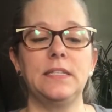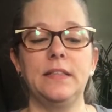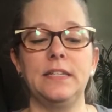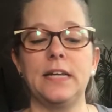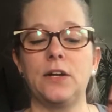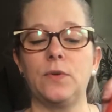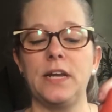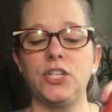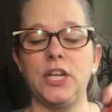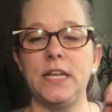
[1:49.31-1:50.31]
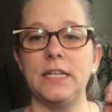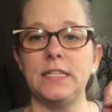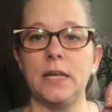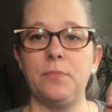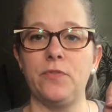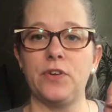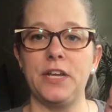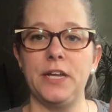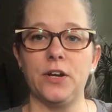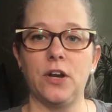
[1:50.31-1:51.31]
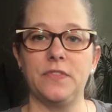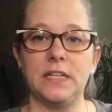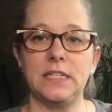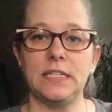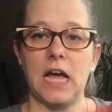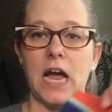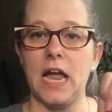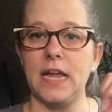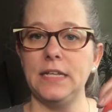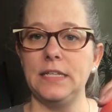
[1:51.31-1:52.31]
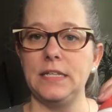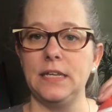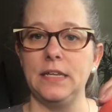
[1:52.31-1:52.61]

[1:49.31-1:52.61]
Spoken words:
then the decoration ends up over here on these sides.